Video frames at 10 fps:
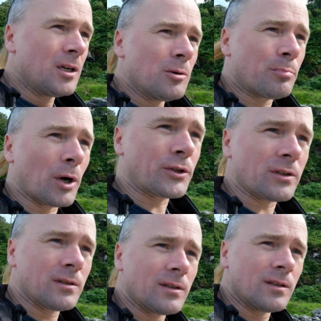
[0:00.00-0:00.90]
But
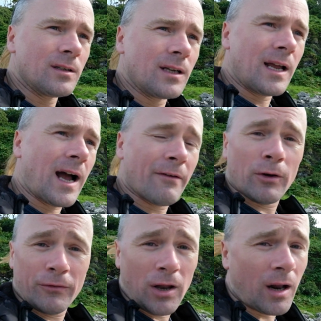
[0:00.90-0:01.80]
I've a
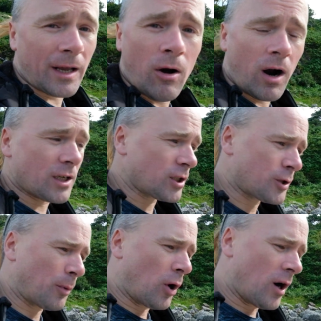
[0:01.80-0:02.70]
lot of hours to
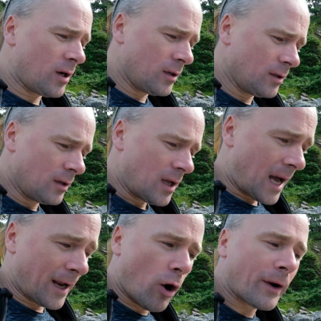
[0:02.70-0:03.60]
spare,
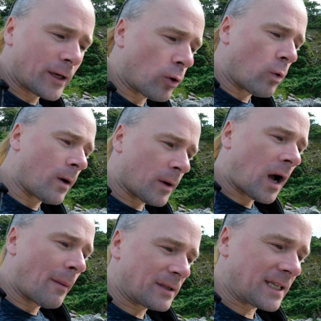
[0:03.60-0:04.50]
and I already know where my
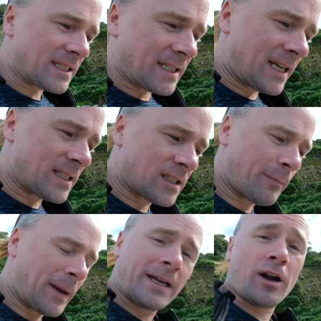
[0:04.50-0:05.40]
composition is, as I've
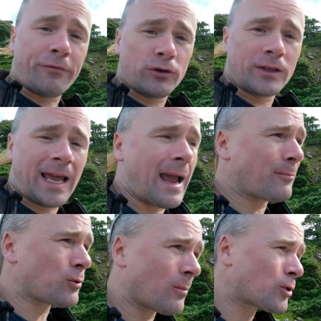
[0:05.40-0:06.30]
been here a few times,
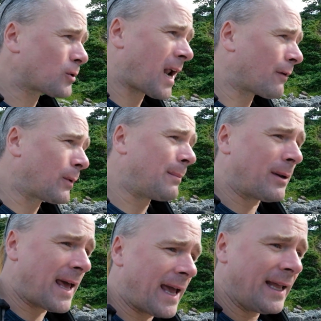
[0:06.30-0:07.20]
so I'm just going to have a wee
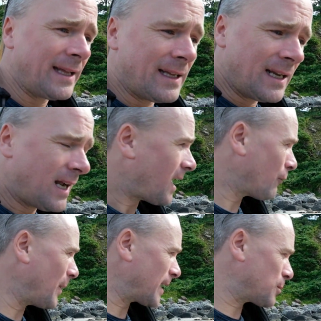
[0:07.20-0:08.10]
play, have a
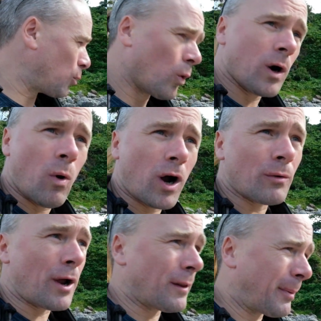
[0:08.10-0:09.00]
wee explore, walk
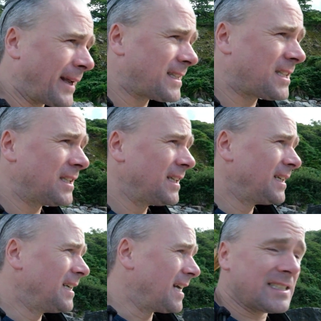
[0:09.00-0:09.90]
around the beach
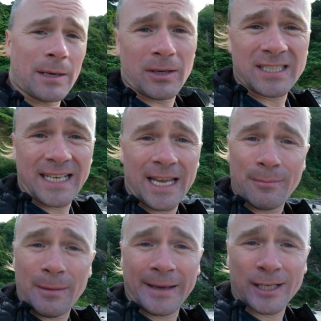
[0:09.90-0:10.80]
and see what I see, and
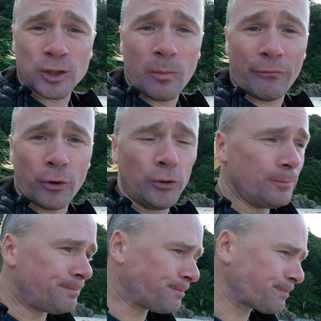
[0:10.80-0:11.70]
maybe get some food.
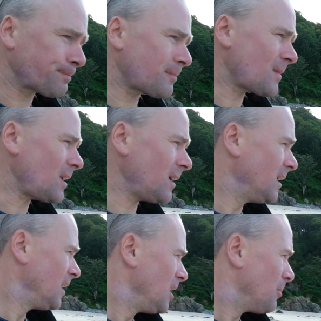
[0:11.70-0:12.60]

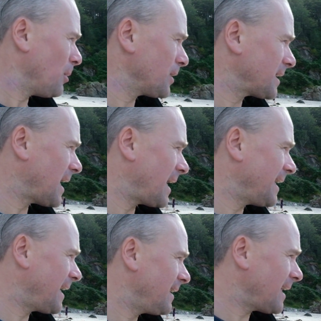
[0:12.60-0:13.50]
But
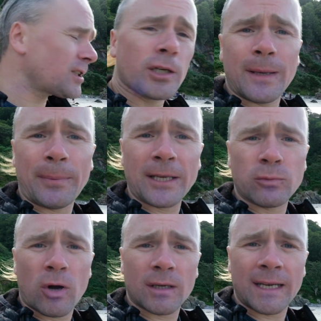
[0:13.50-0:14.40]
yeah, let's do a wee beach
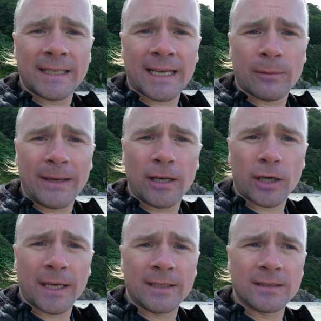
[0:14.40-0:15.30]
walk and let you get a wee
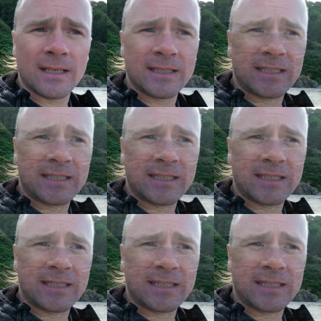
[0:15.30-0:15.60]
look in and